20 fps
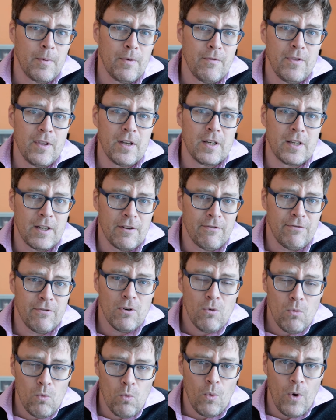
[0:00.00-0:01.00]
of the
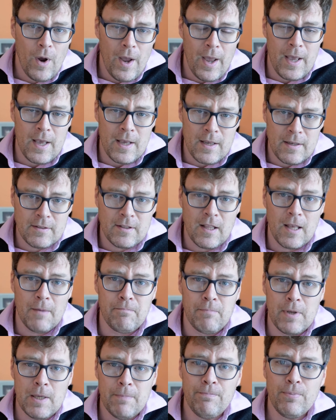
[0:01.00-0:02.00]
different ways
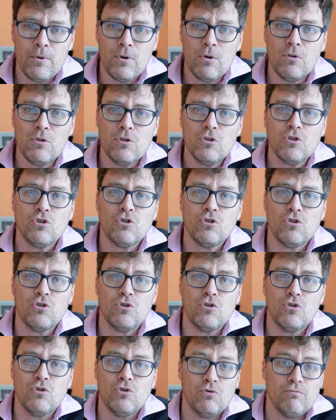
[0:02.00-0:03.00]
that people
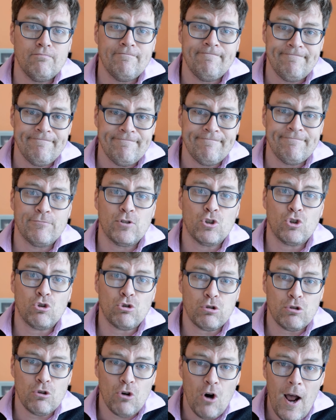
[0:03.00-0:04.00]

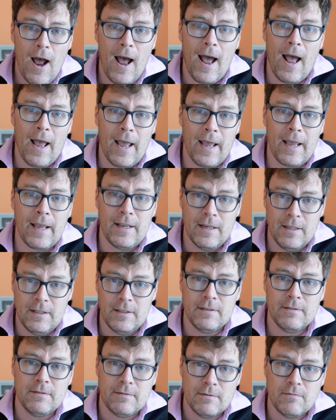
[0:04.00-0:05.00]

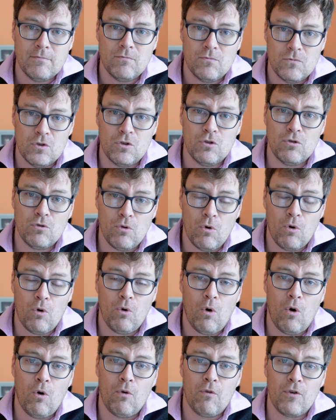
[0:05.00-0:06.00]
tried to
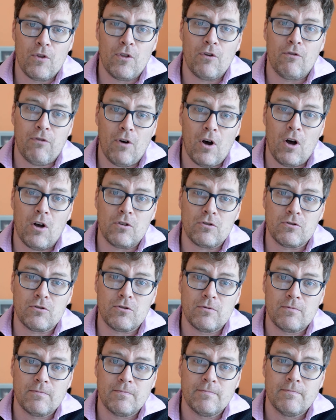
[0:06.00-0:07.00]
go over the
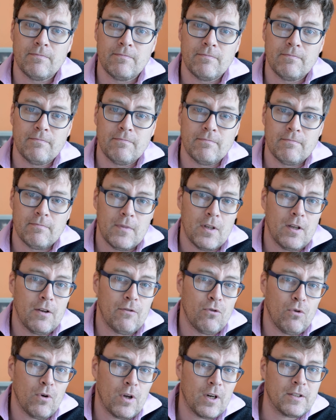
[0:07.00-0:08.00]
falls. And
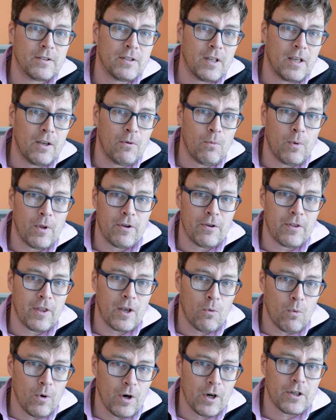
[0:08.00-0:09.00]
if you want to say whether
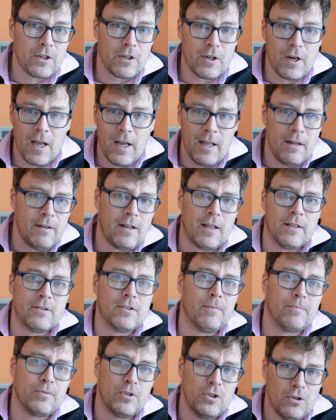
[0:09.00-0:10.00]
they worked or not, that's
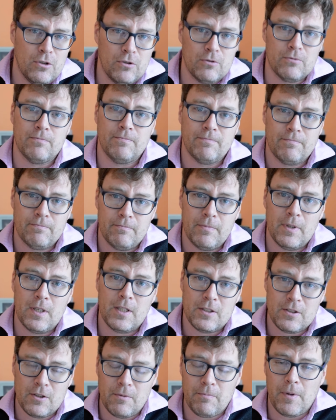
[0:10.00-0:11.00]
up to you,
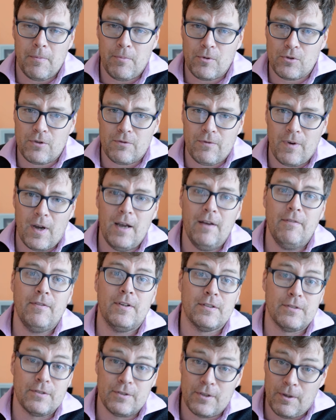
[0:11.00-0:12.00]
because some people survived
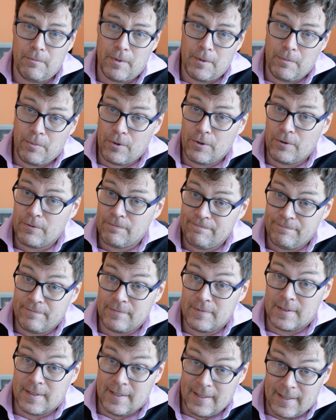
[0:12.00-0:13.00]
and some people
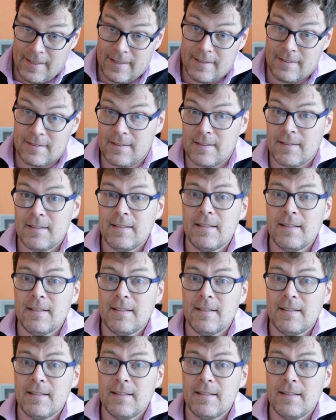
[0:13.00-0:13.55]
didn't.